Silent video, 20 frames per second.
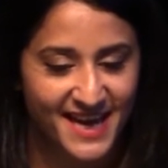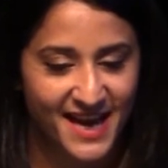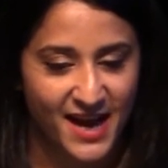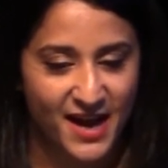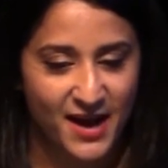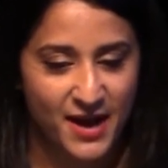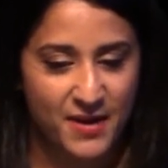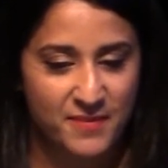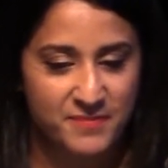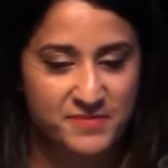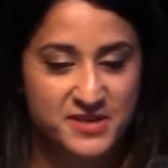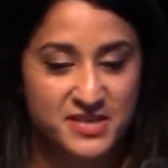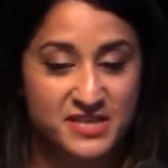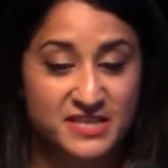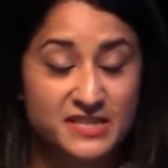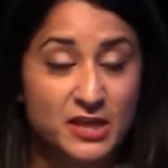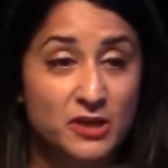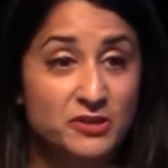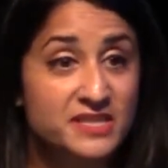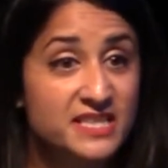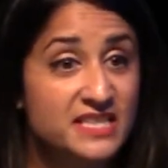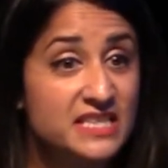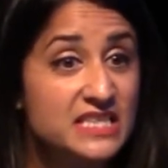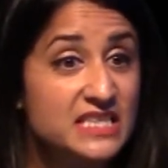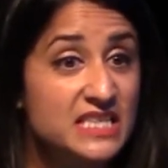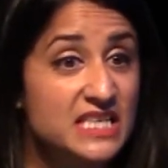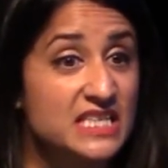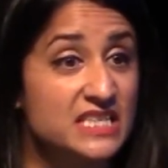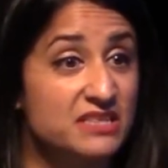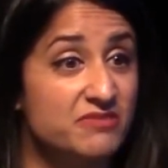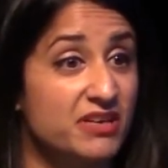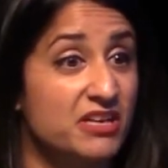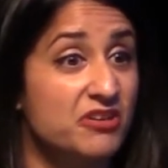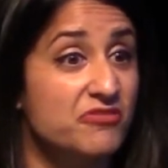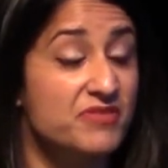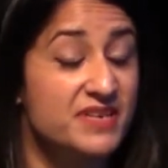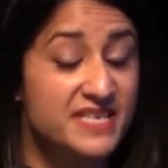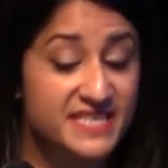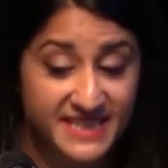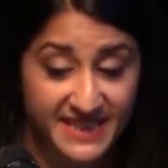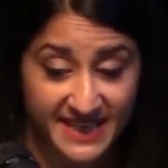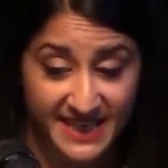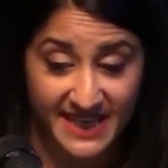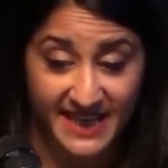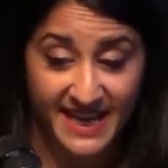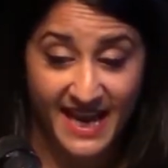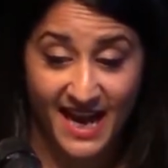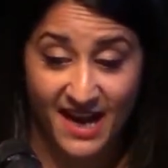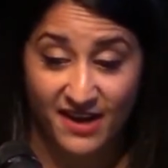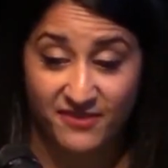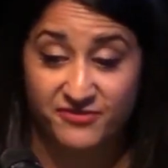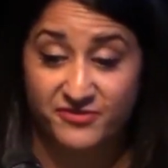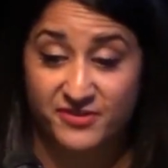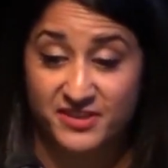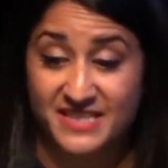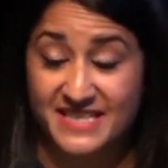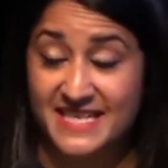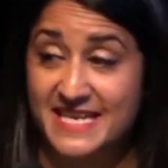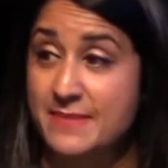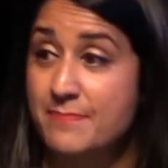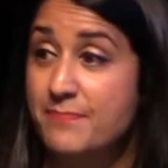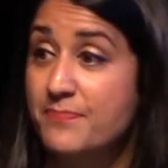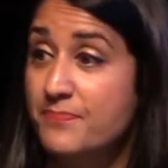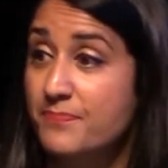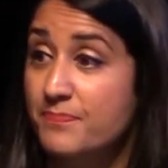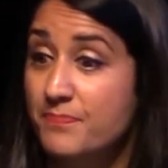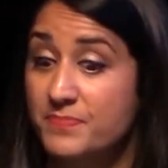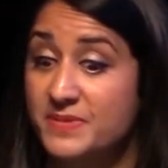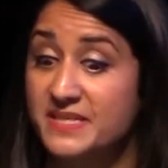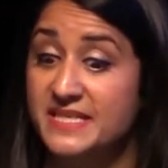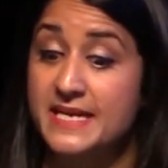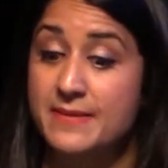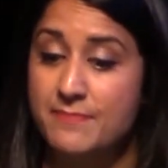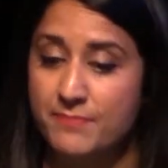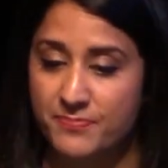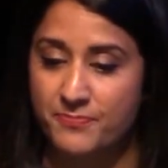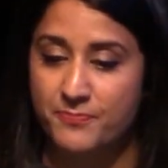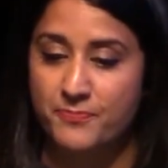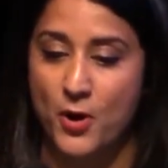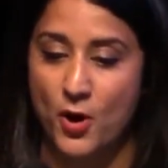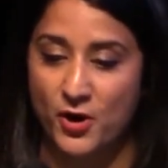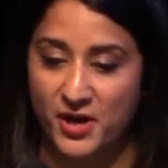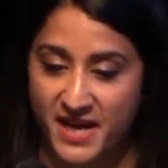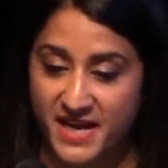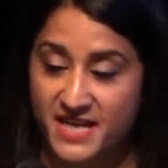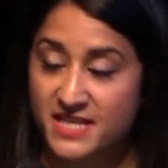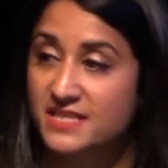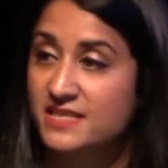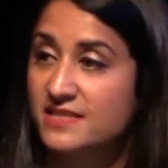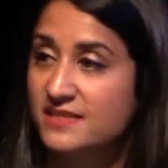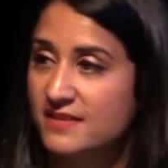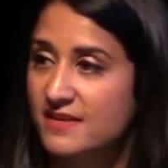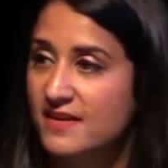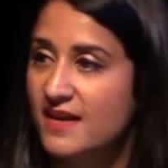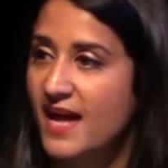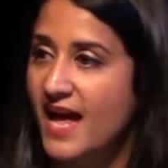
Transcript: Consultancies are increasingly have deep pockets